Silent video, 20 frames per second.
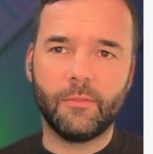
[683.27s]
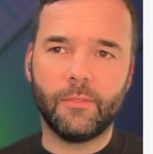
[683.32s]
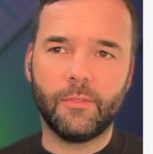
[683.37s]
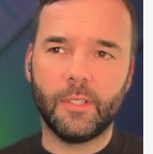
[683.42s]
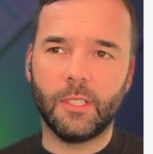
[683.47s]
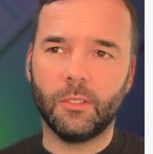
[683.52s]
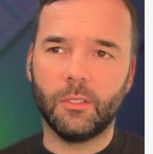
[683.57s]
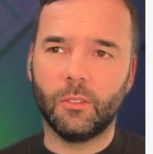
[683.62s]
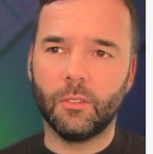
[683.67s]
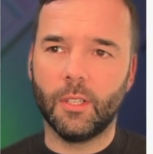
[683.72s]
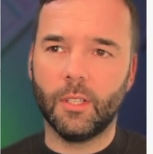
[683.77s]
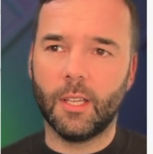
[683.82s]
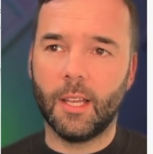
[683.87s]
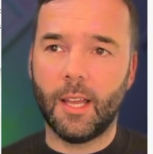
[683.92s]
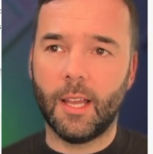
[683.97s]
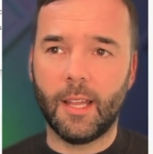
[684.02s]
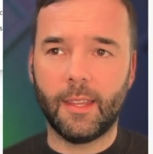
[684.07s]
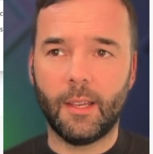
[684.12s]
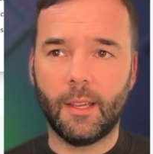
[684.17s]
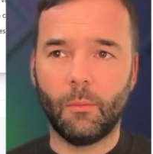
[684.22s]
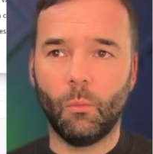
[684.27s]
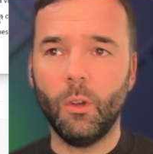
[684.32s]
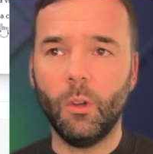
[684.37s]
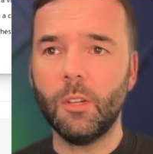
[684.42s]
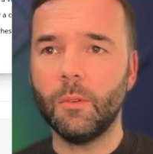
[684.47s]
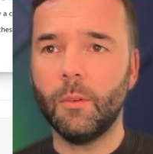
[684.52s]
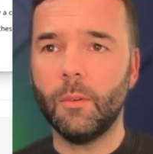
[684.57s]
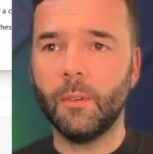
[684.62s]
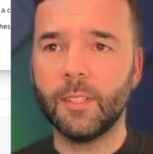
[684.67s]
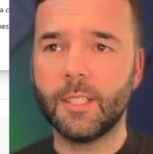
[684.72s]
field, and then what
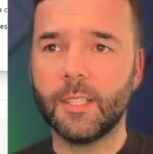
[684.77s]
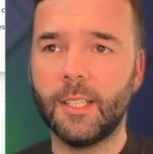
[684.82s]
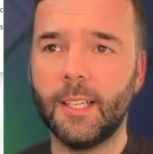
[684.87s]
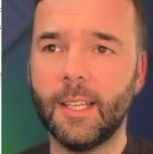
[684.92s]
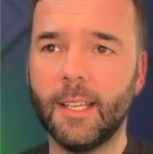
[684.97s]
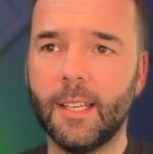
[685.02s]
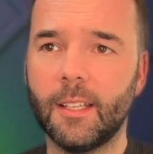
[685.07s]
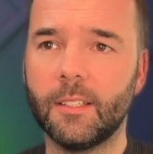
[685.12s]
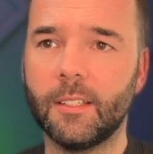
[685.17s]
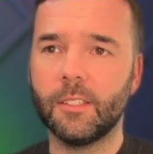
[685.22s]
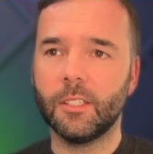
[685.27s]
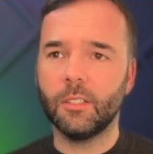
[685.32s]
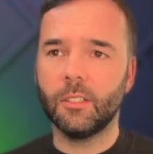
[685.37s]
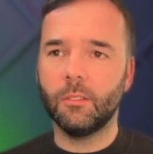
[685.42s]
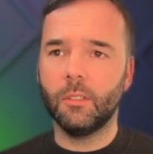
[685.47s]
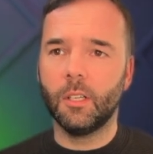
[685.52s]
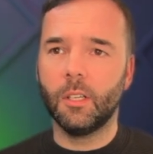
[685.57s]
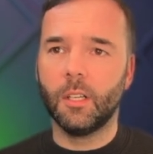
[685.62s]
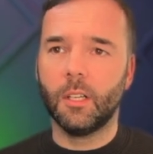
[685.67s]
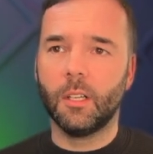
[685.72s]
do I want to link it to?